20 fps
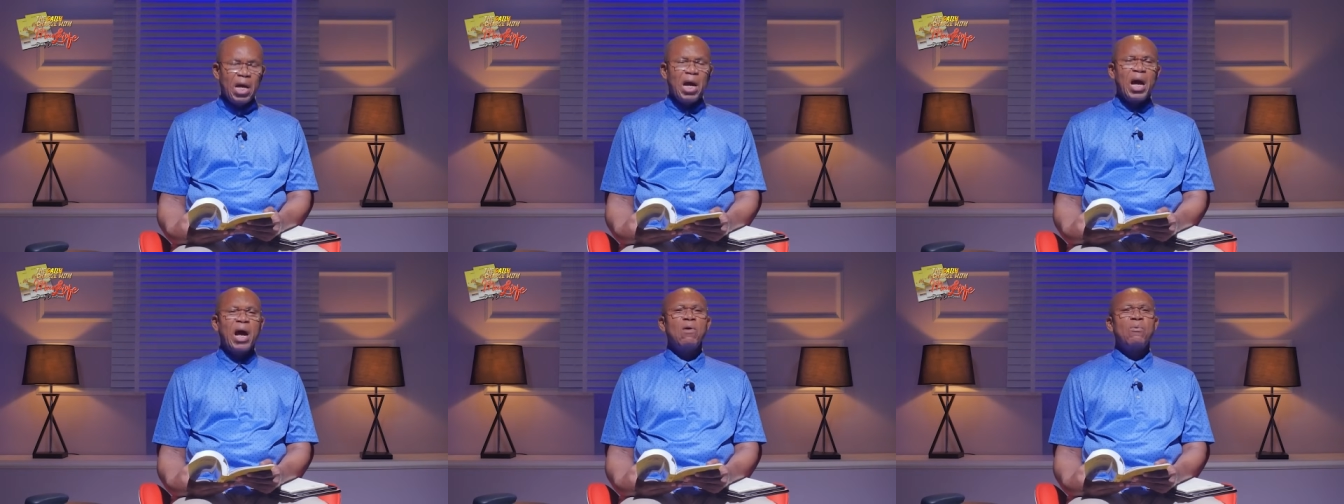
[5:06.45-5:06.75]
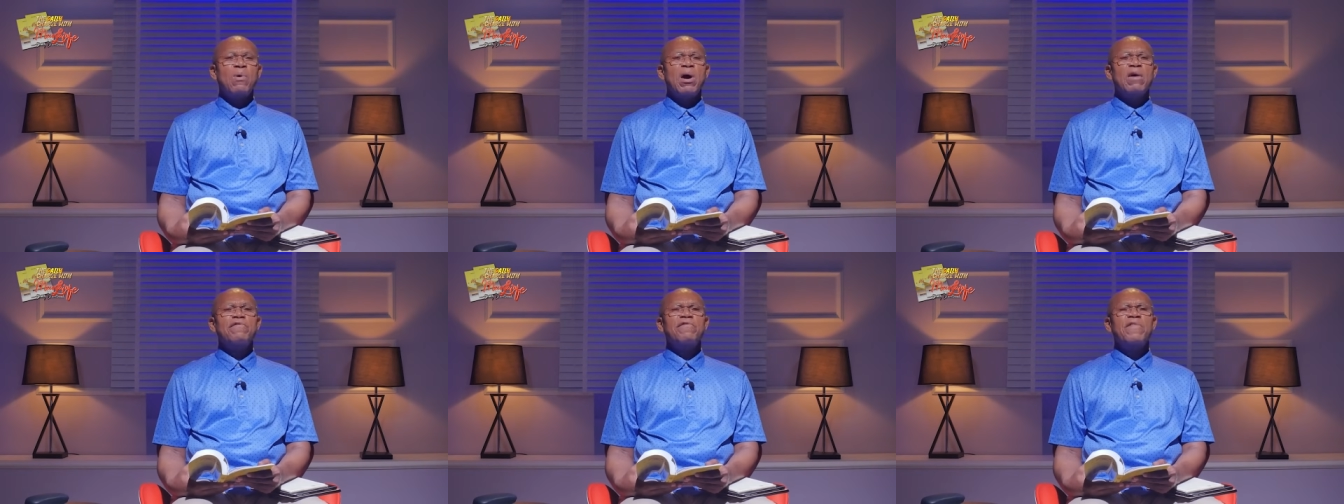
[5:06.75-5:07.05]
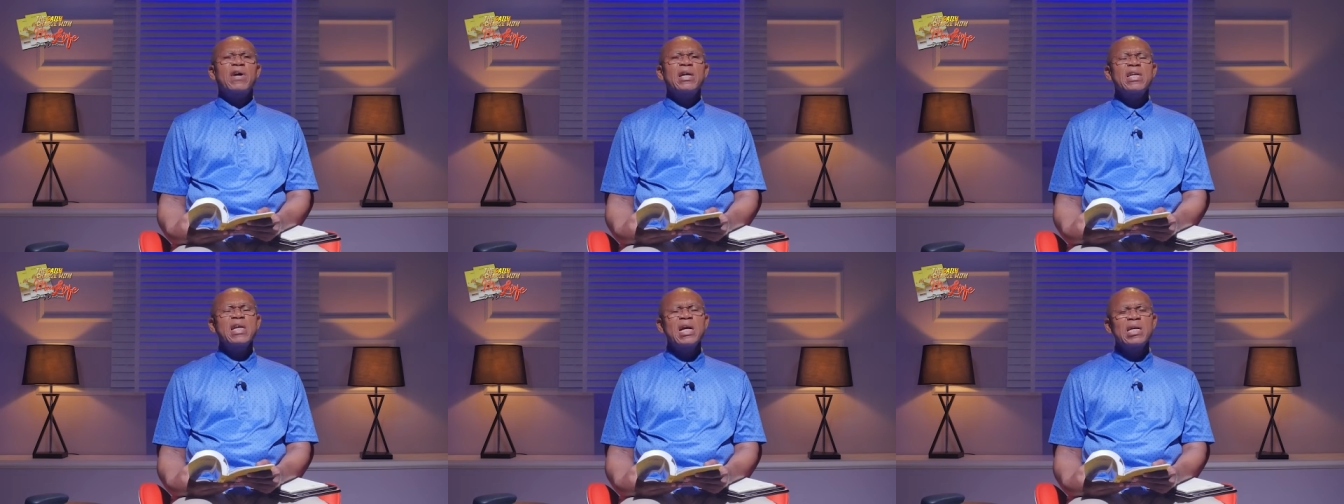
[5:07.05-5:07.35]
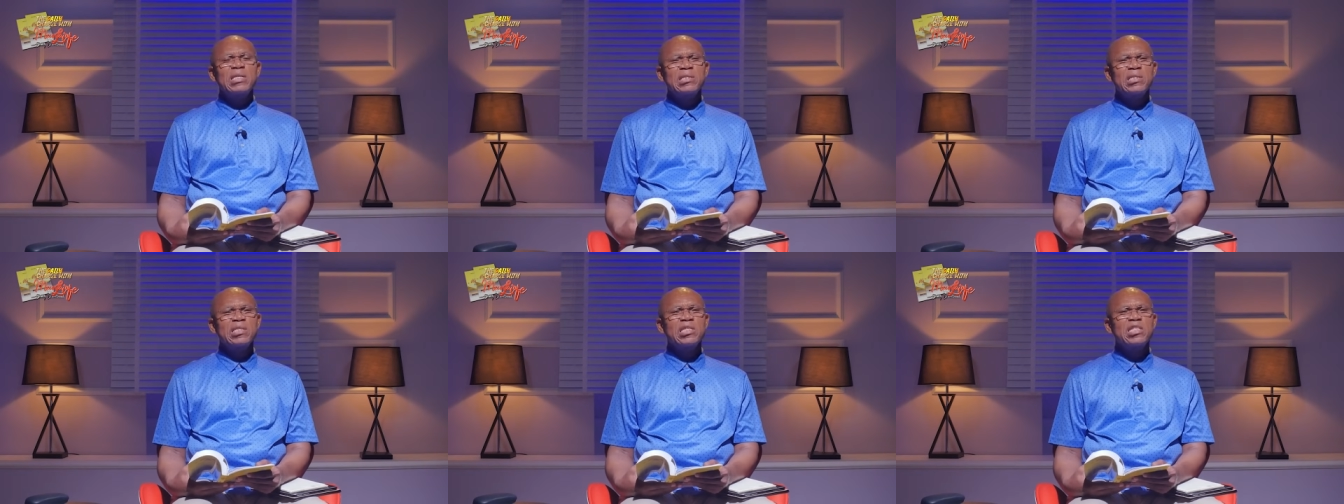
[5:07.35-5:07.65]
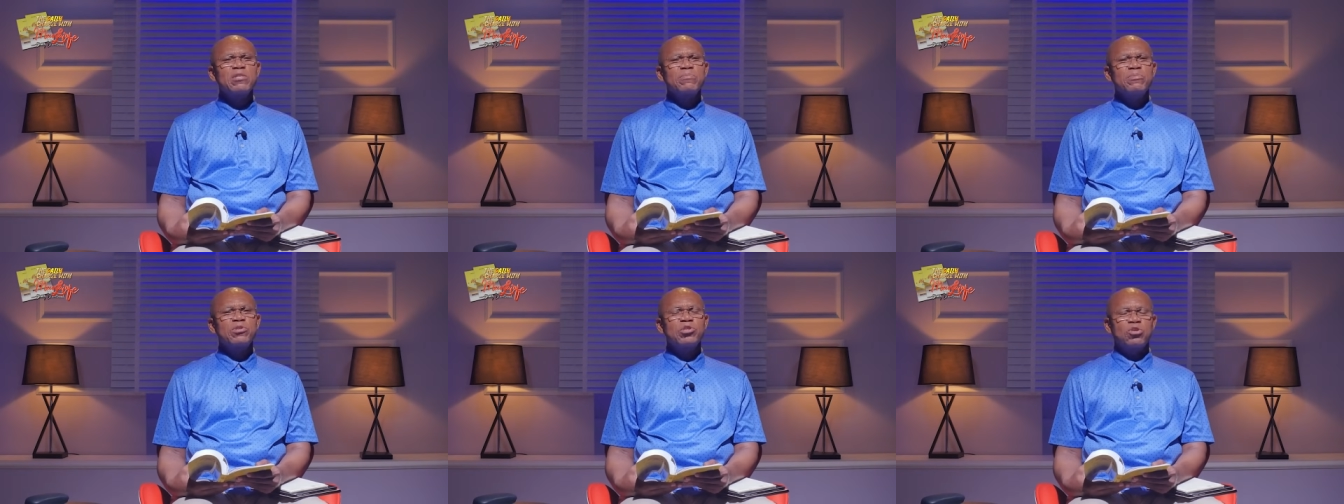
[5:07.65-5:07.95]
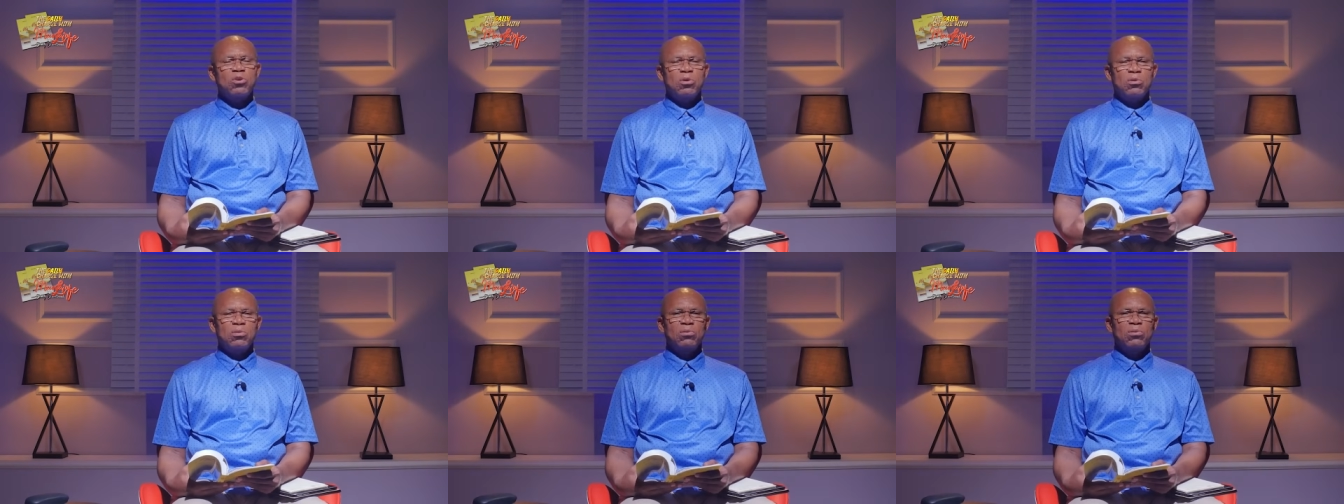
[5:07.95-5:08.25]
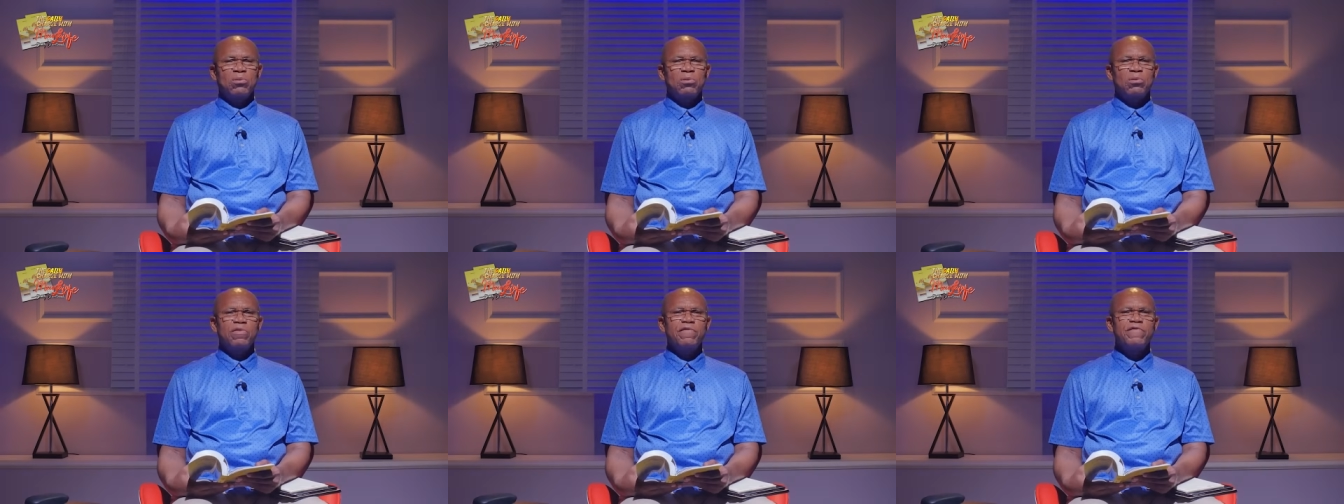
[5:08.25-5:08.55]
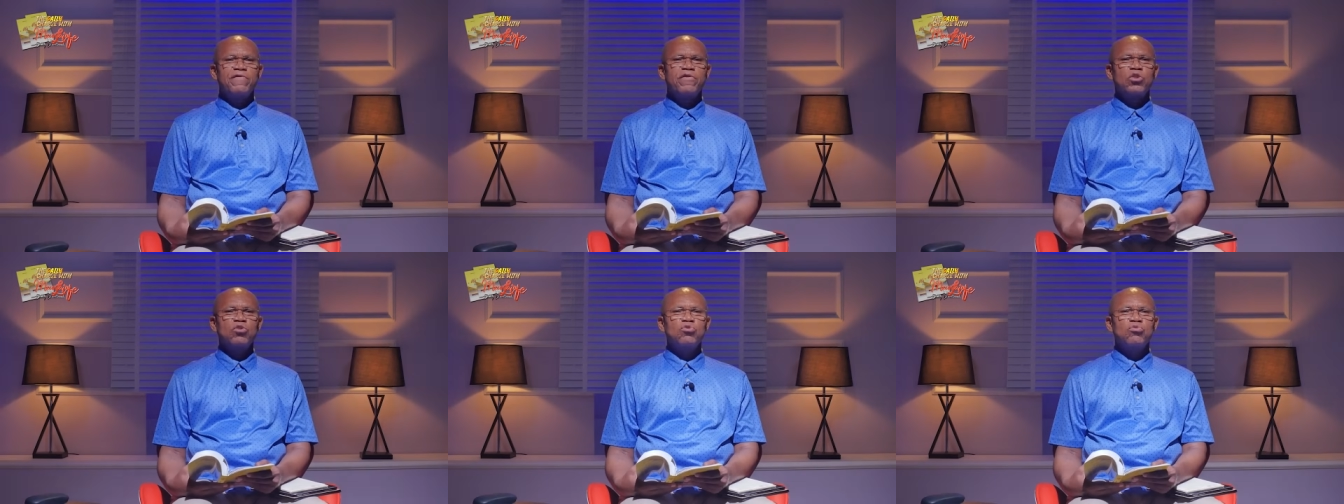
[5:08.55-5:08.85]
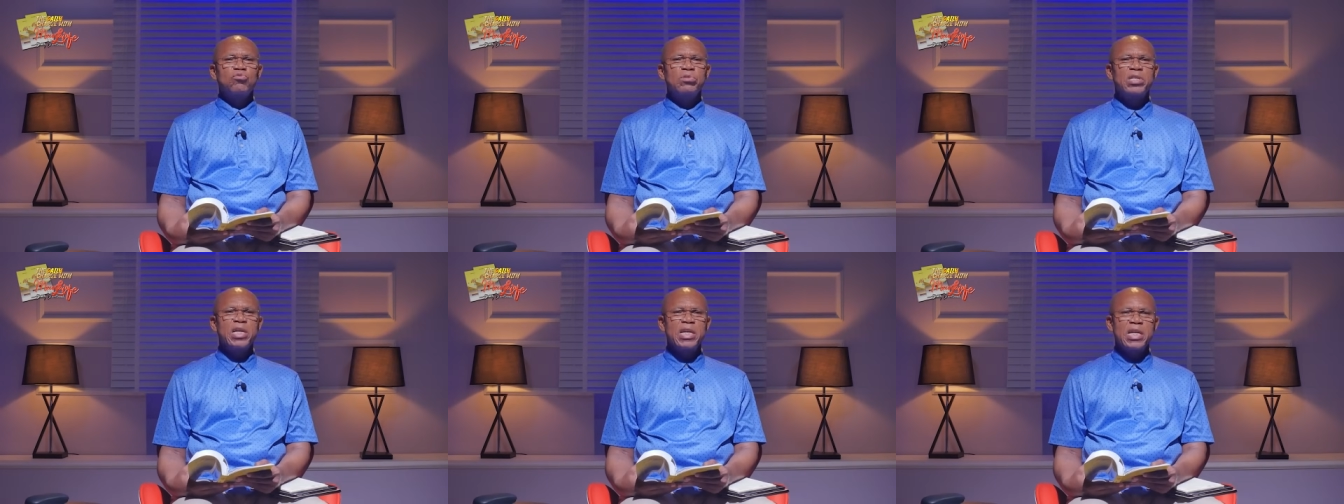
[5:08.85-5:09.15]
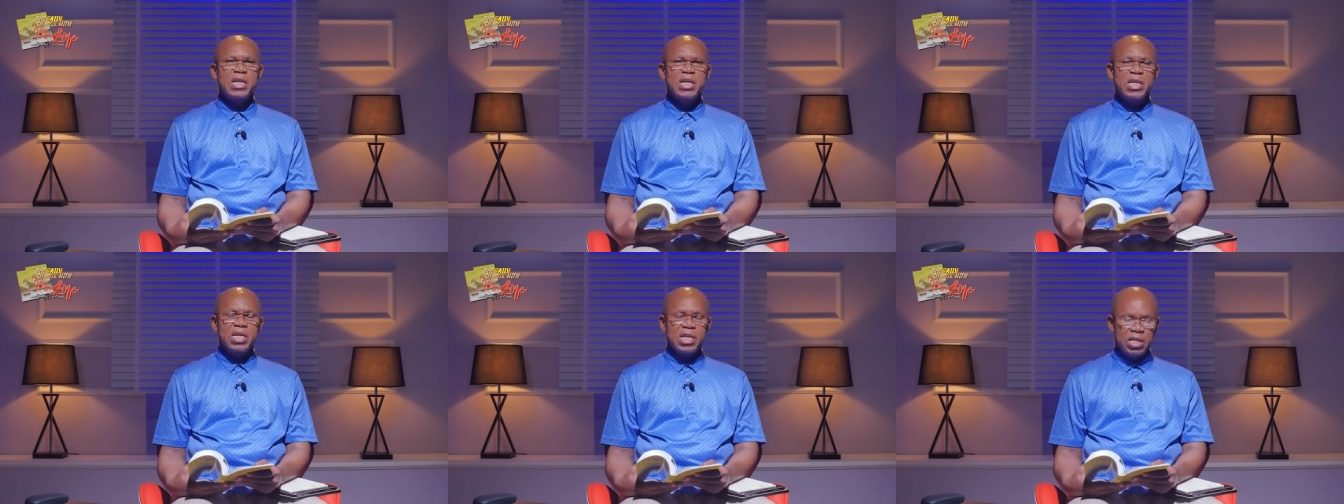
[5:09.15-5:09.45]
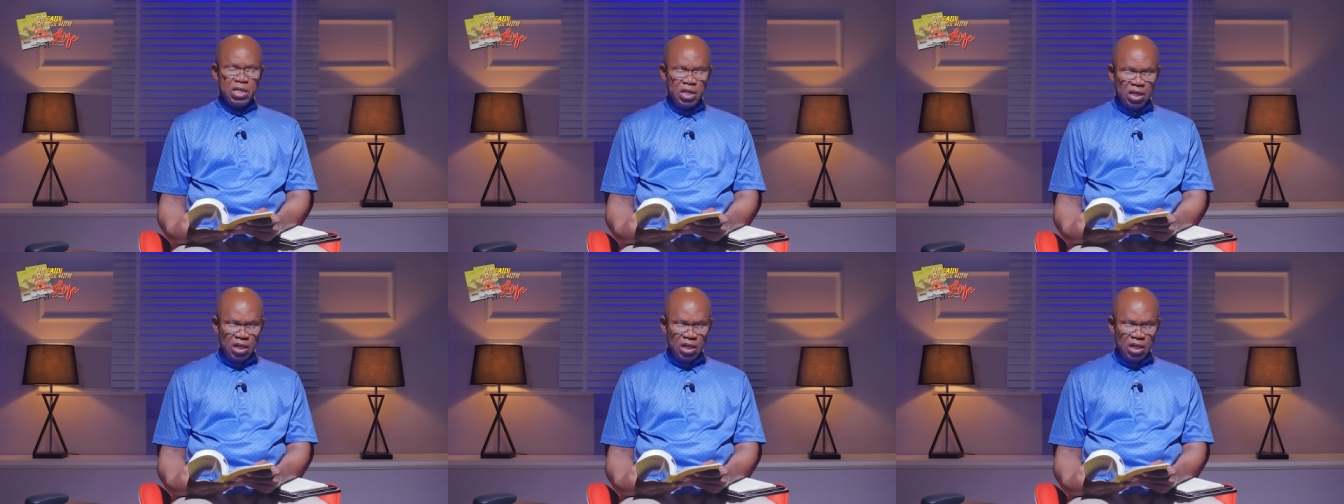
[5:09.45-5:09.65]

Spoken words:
Our fire scripture for today